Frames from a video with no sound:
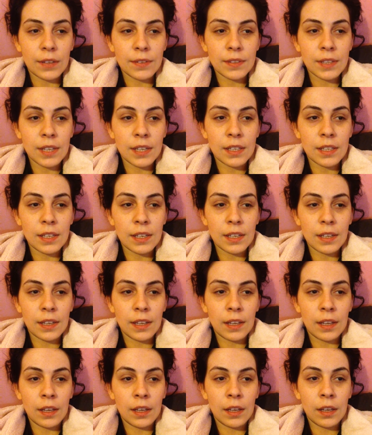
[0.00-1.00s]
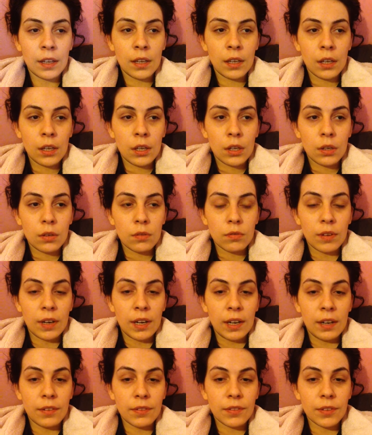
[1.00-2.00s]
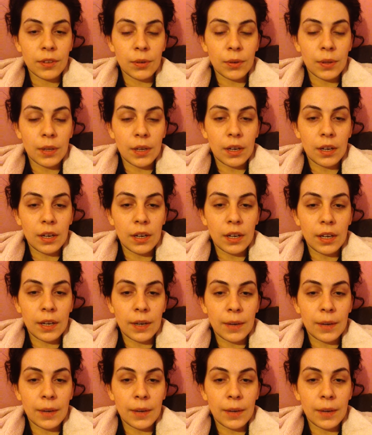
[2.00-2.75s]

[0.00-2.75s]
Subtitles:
said that they really feel that I,